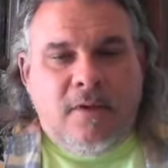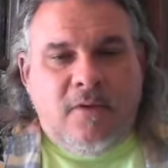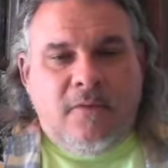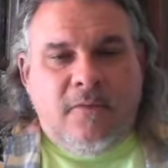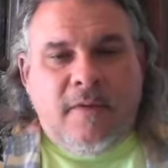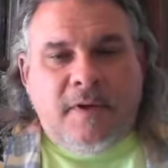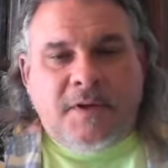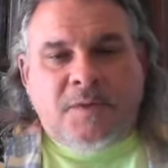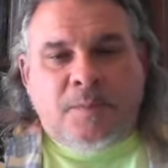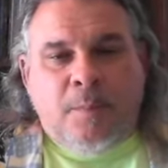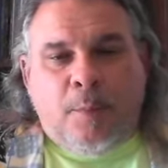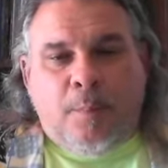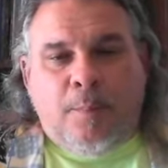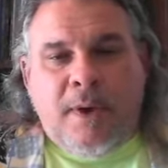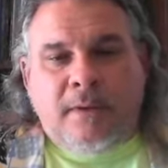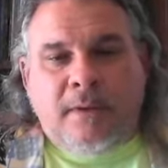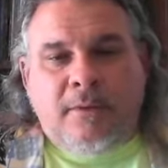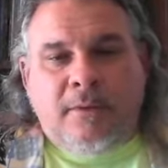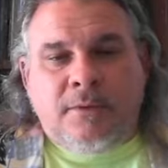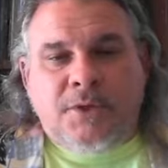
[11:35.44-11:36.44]
Vegetable
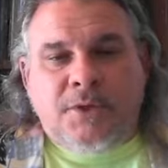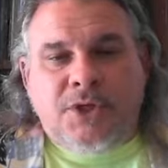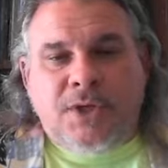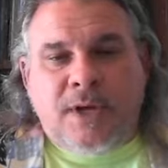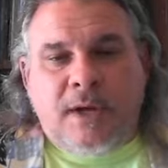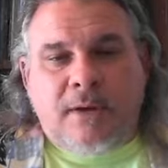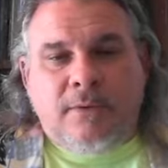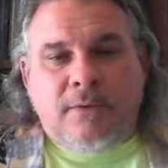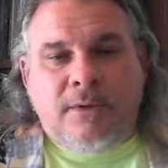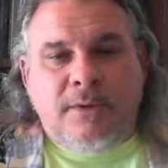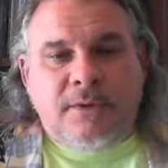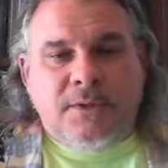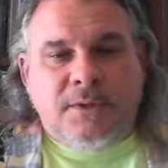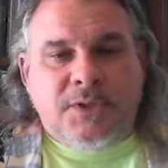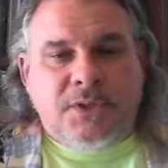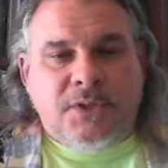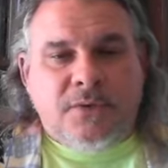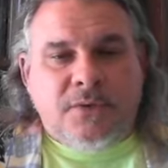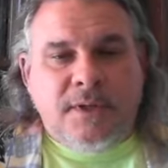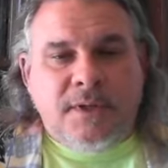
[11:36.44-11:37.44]
peddlers shout in the
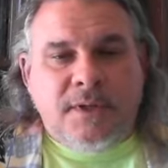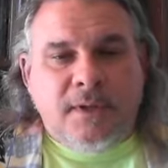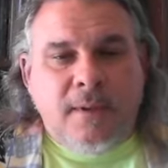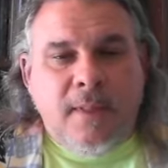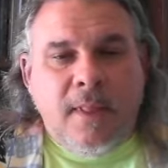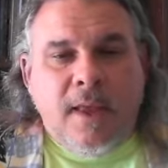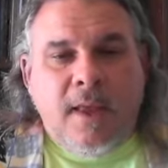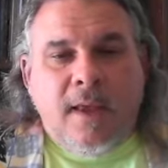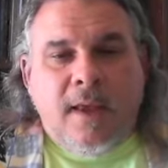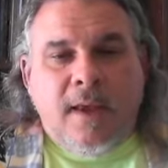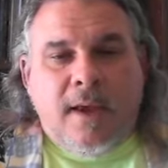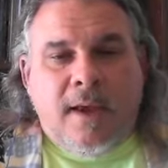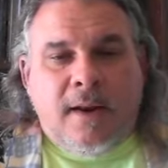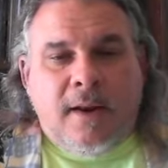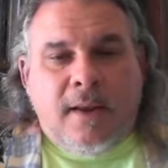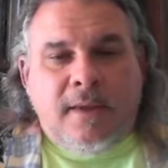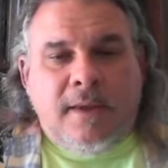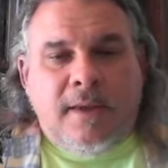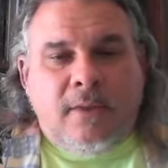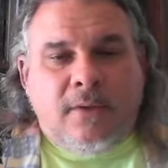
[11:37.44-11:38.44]
street, and
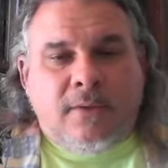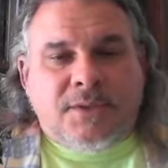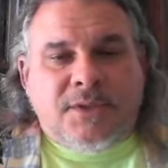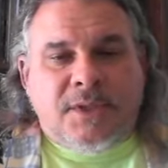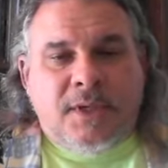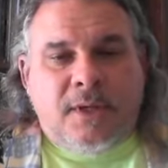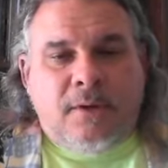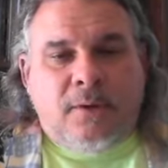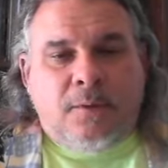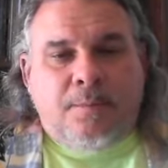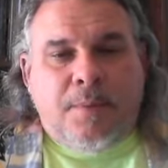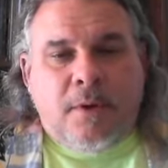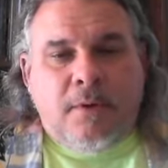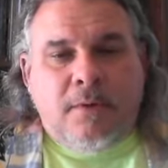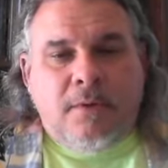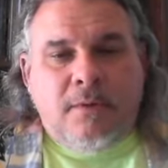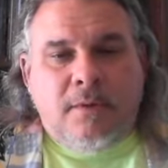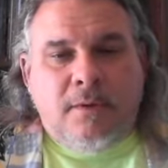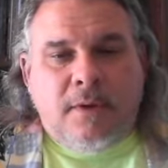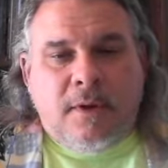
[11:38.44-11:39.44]
a yellow-sailed
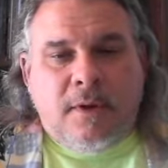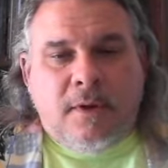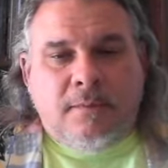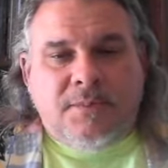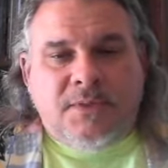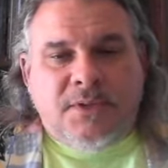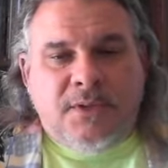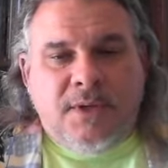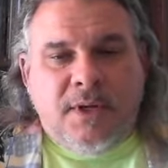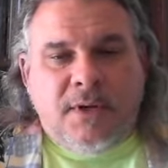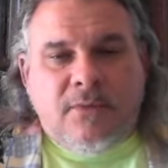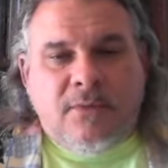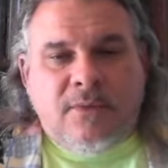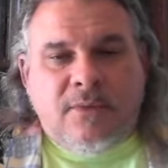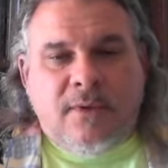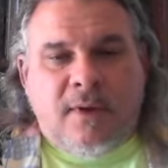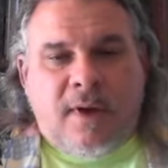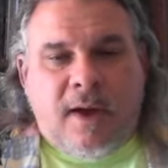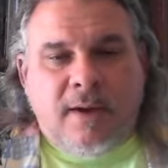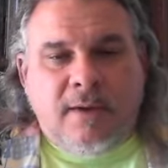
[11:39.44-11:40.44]
boat comes nearer
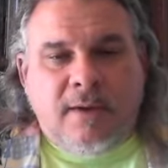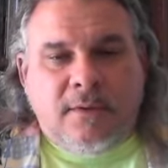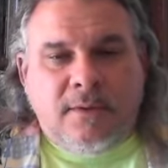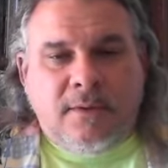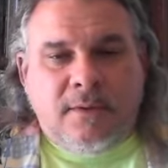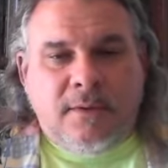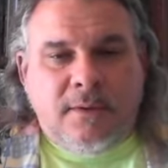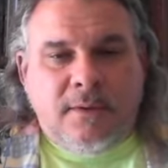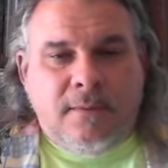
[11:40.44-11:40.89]
the island.